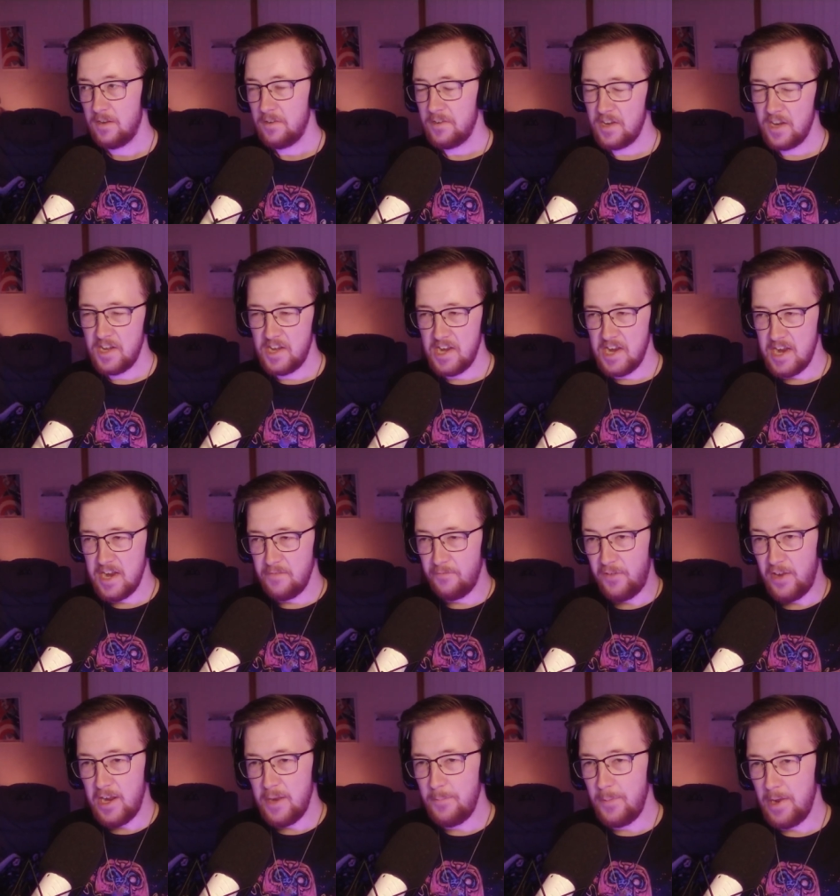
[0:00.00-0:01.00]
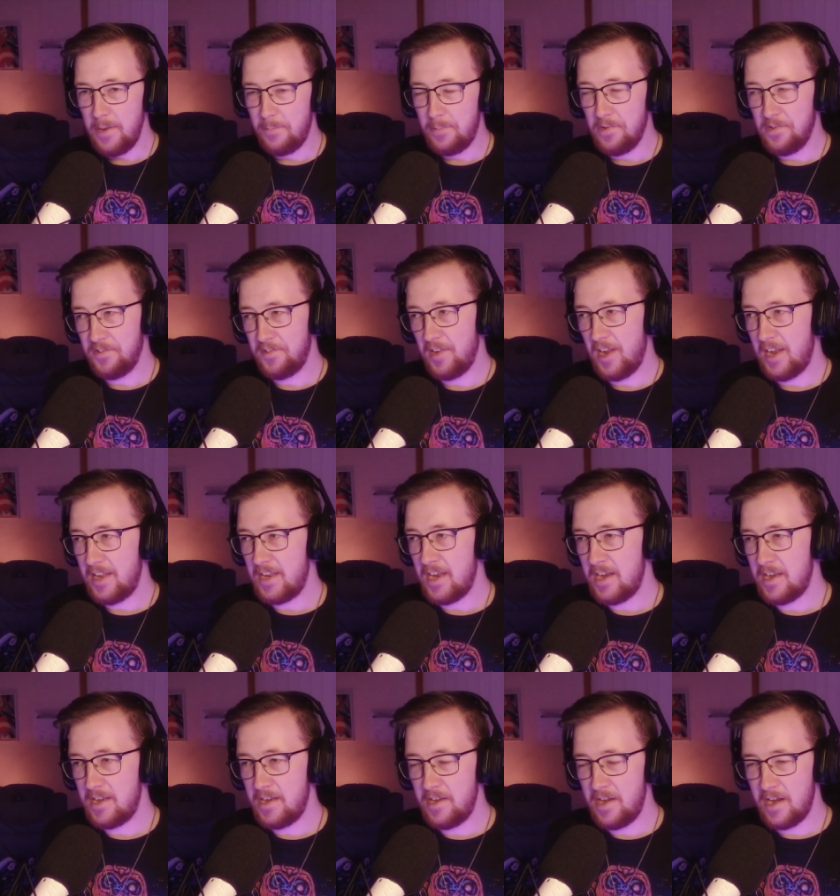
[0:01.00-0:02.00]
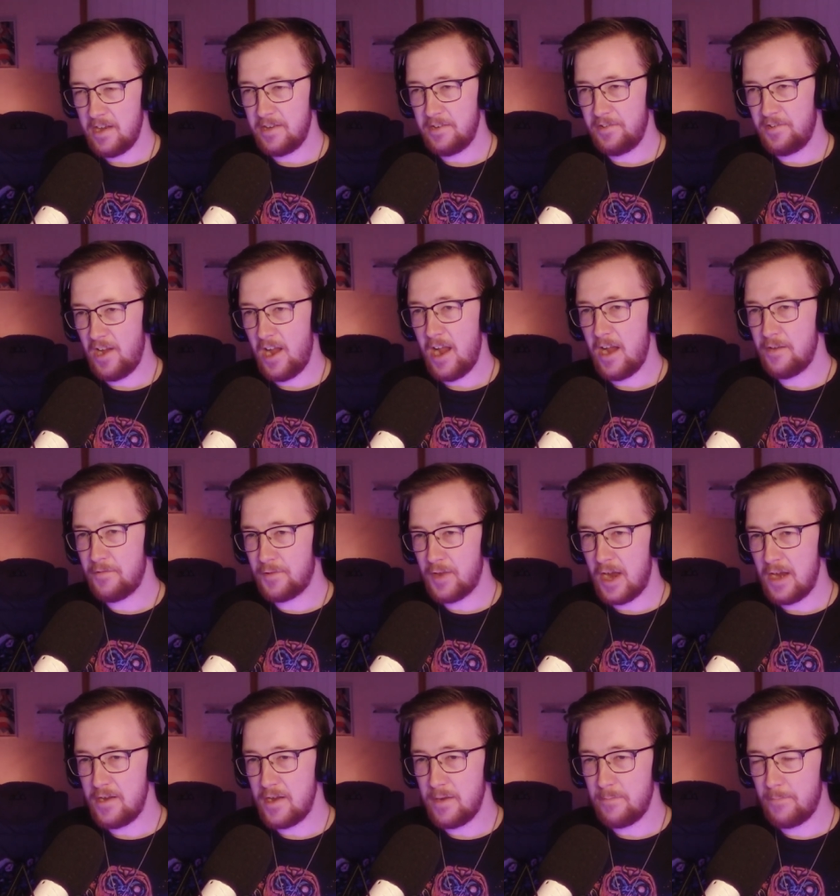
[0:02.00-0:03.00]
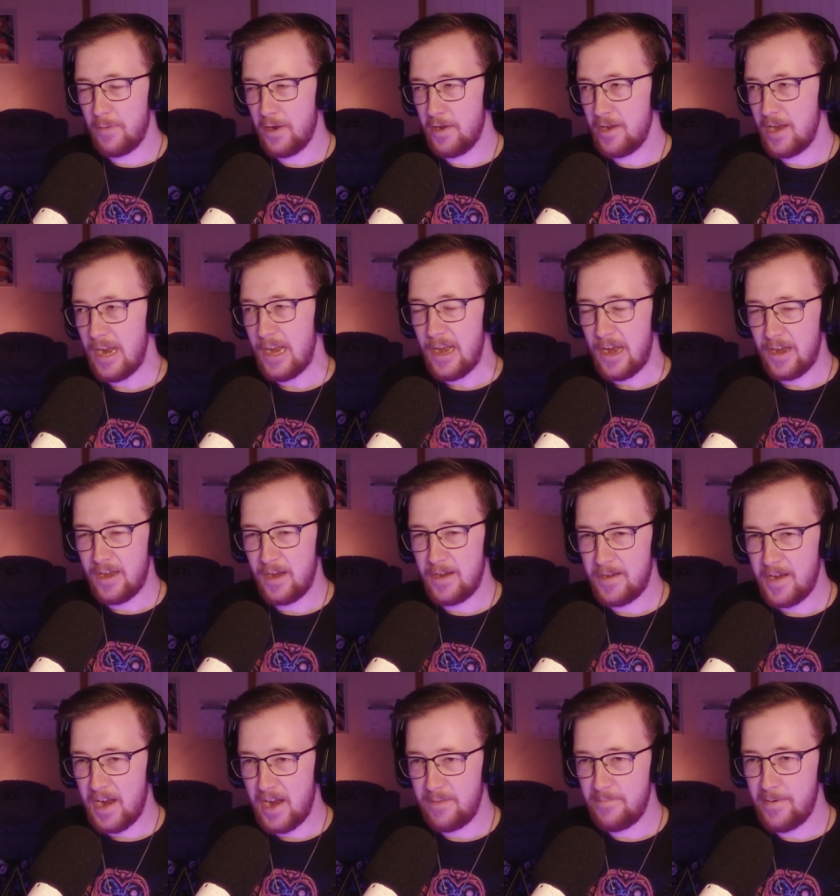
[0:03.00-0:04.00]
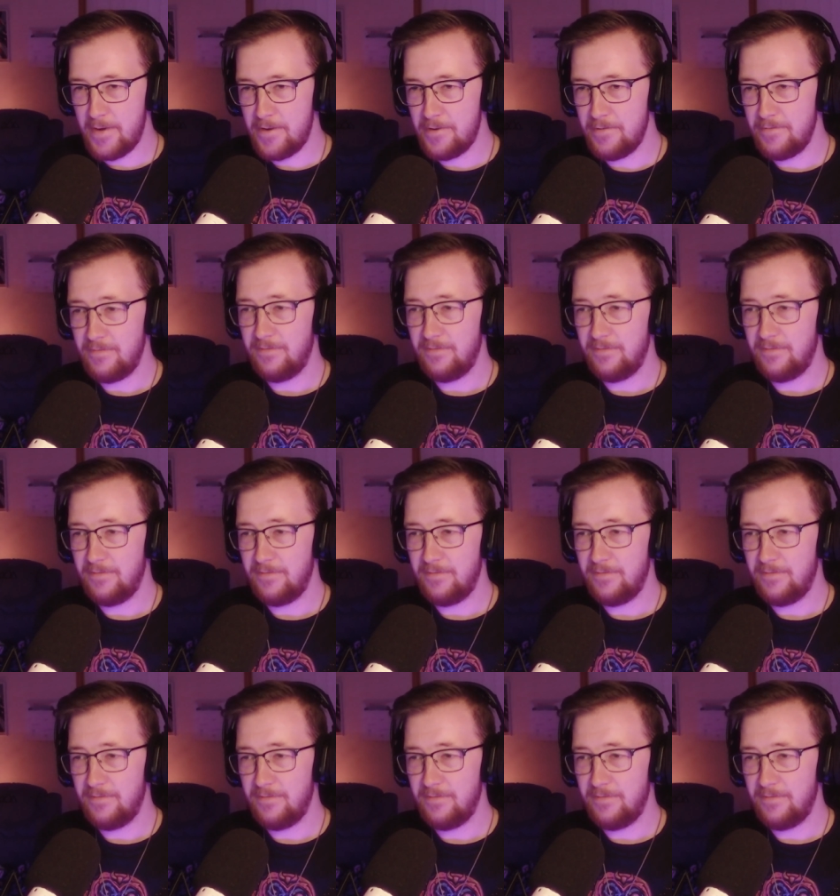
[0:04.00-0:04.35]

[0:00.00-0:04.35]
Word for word: The TV people said that the chairs aren't important at the table.